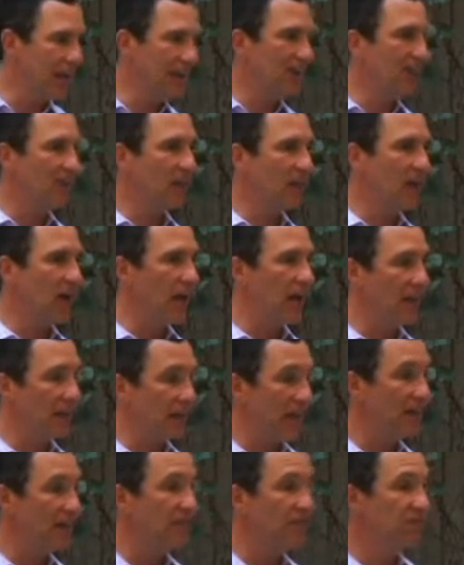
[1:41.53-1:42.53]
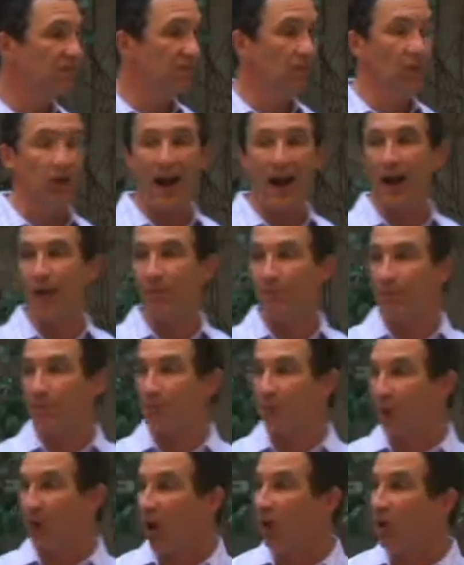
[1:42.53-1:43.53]
is lying that is for our
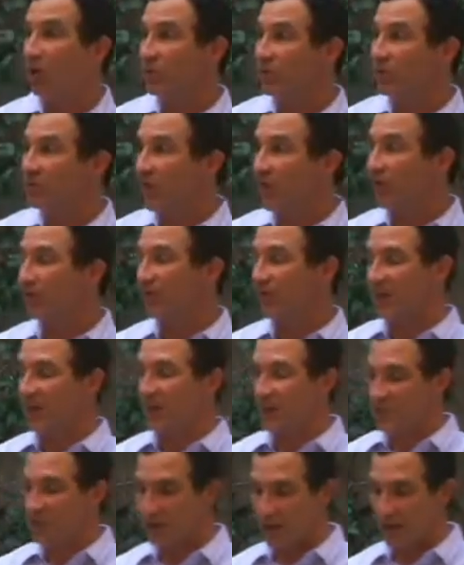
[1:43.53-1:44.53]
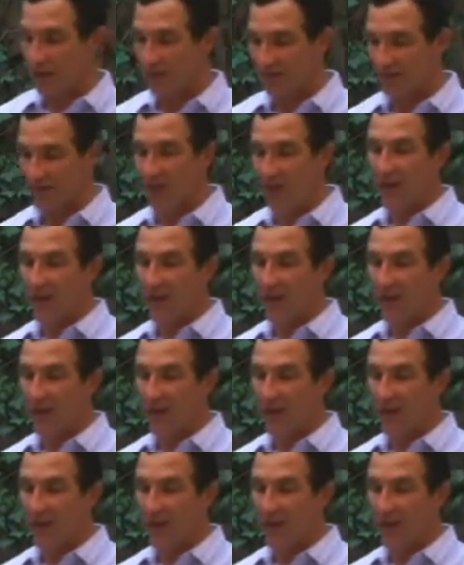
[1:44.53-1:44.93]
own self-interest.